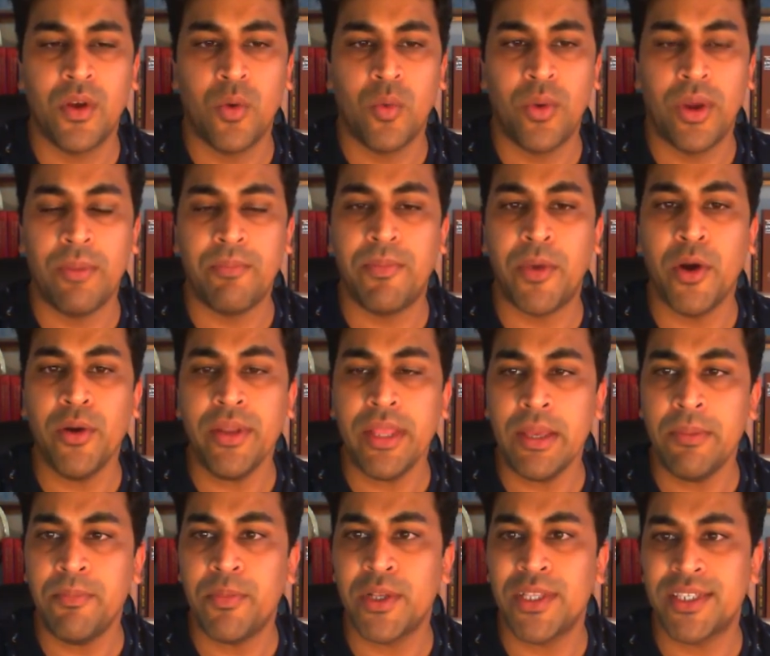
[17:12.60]
When both
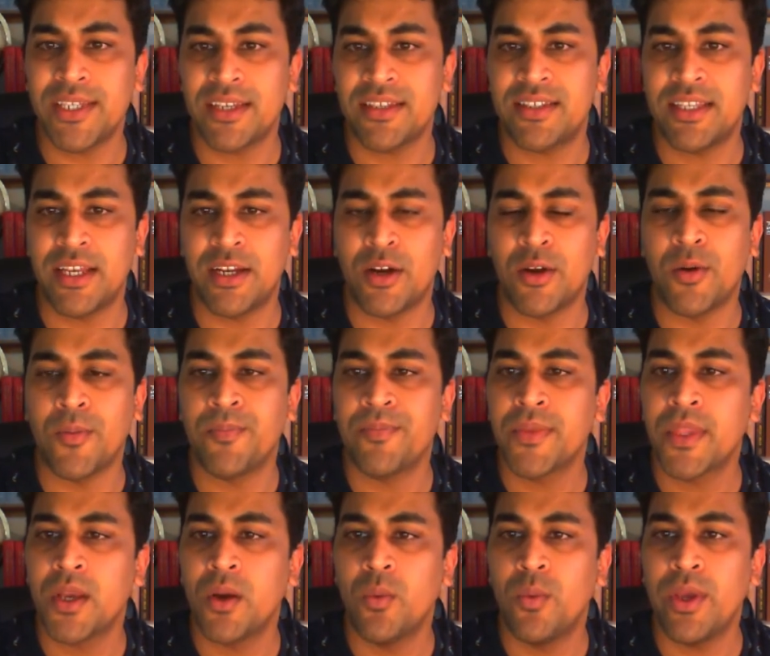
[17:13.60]
inputs are 0,
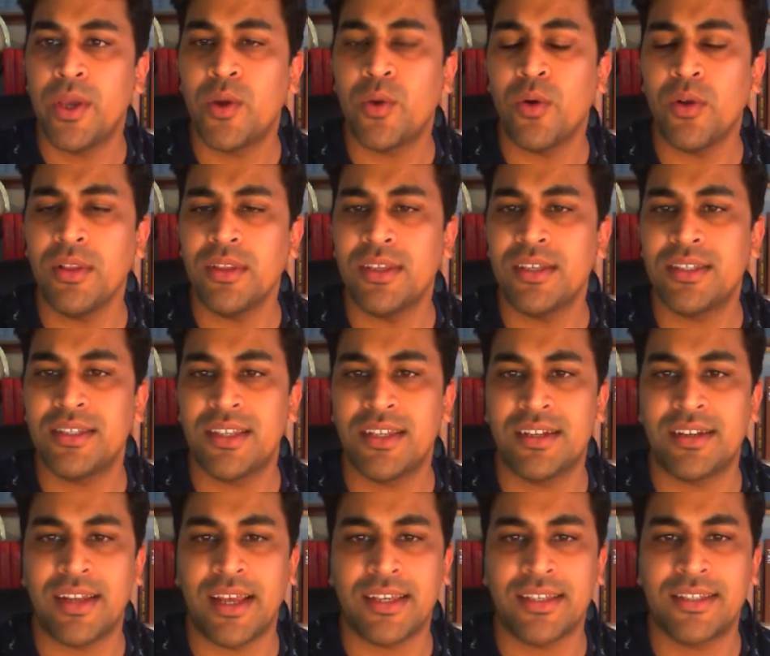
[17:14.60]
we call this the
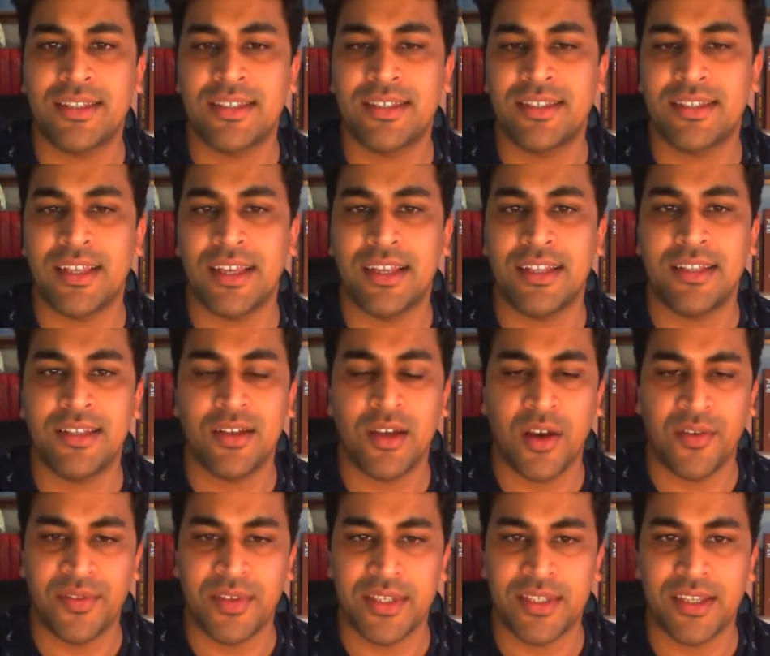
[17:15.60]
rest state
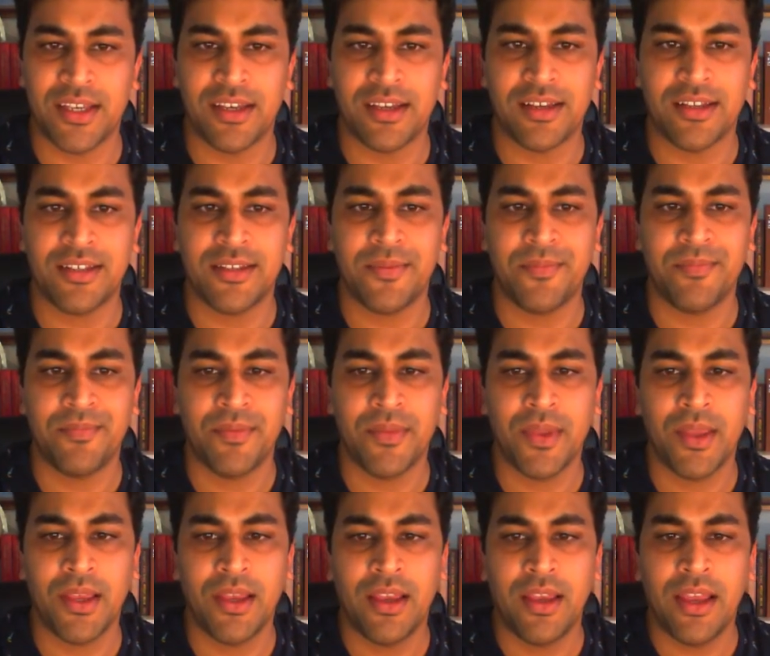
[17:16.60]
of the circuit.
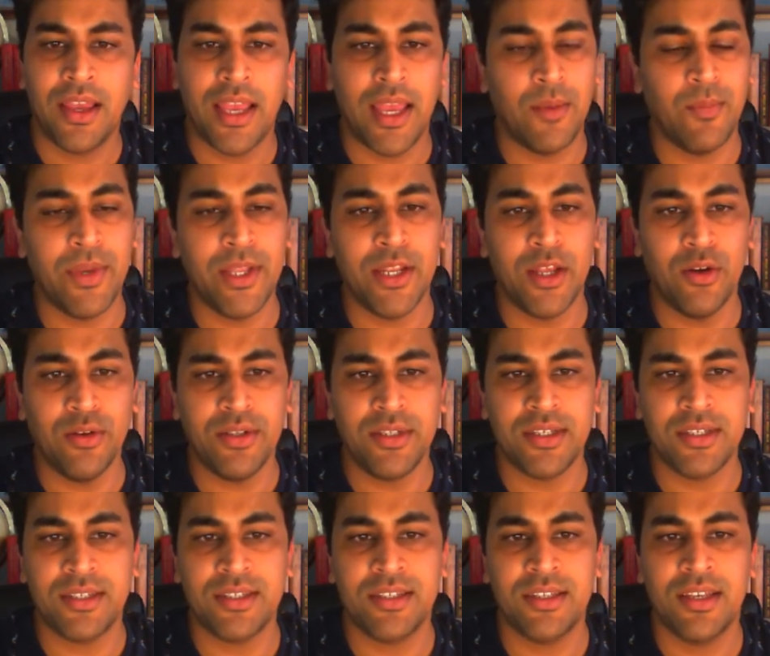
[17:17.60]
And we
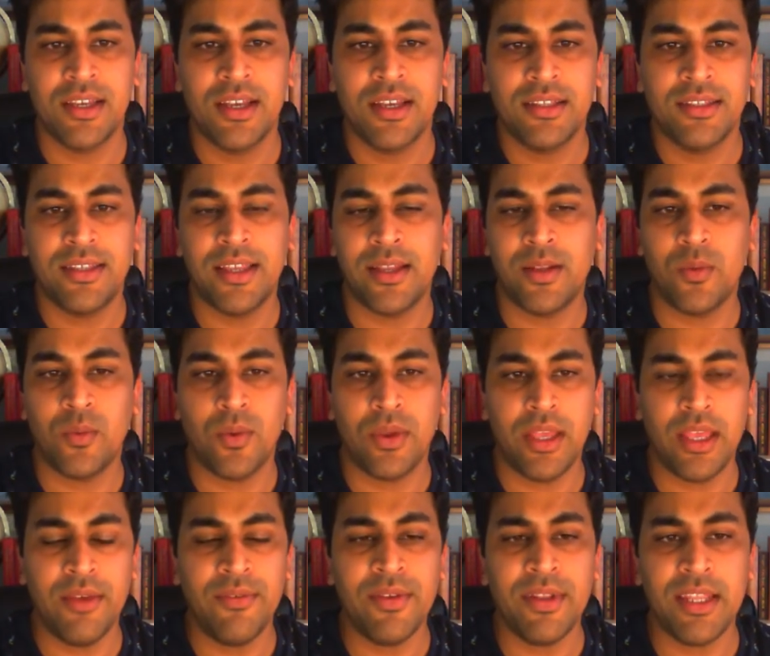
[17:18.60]
notice that
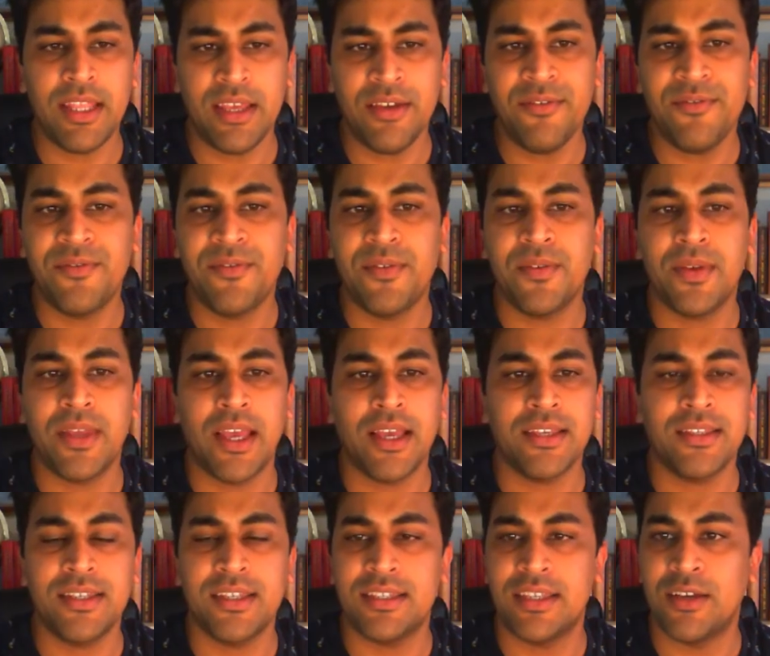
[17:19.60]
even if
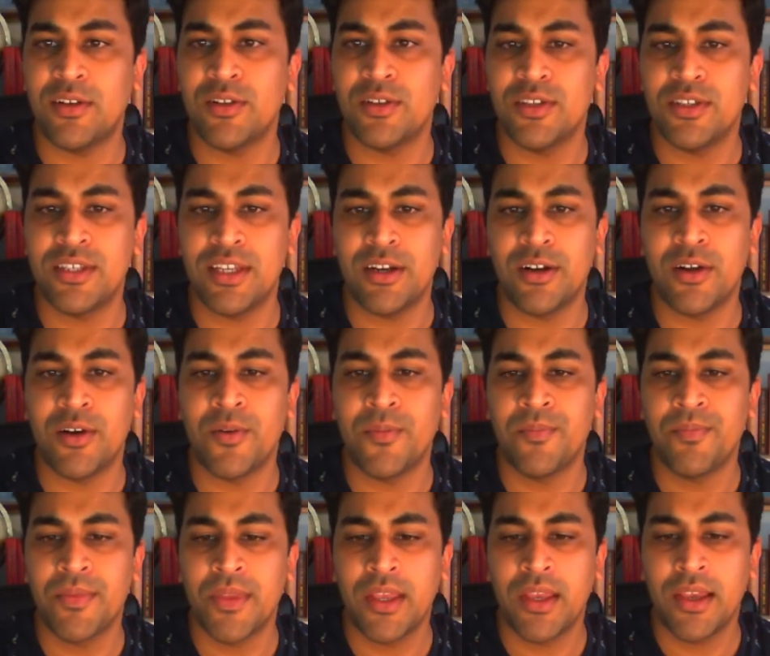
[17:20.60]
S is equal to 0,
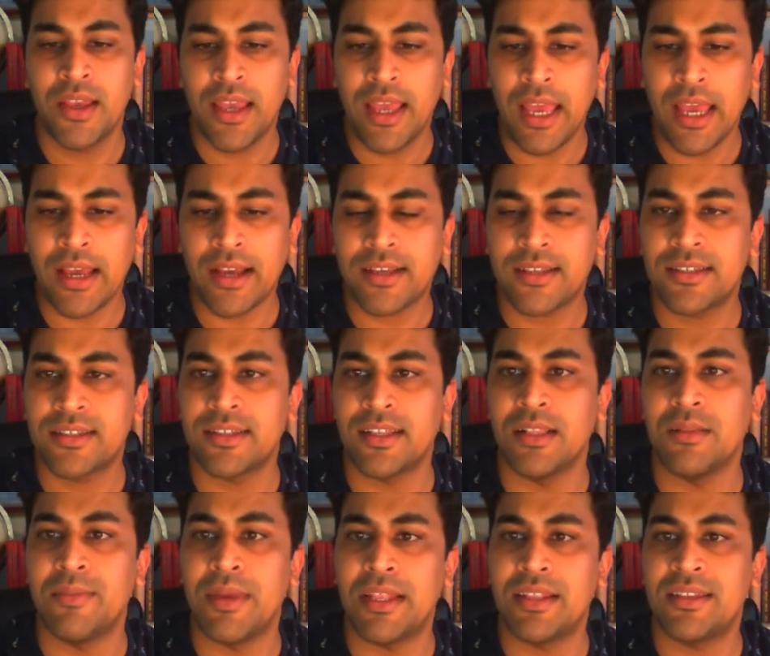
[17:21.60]
X
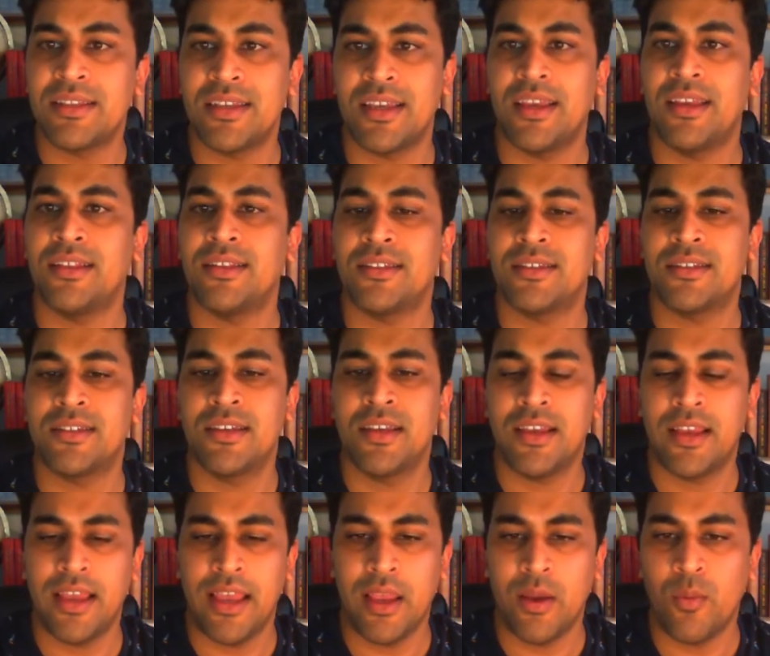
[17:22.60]
still maintains
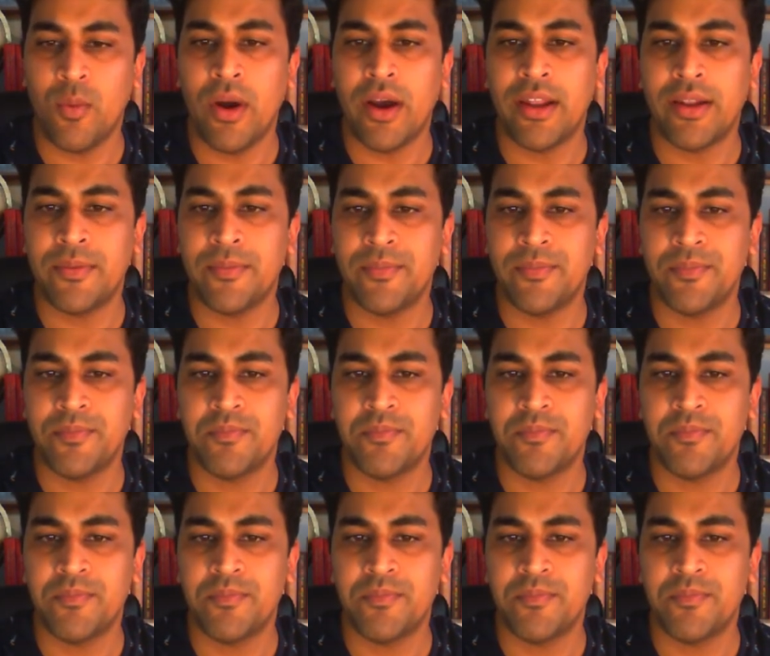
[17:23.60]
a 1.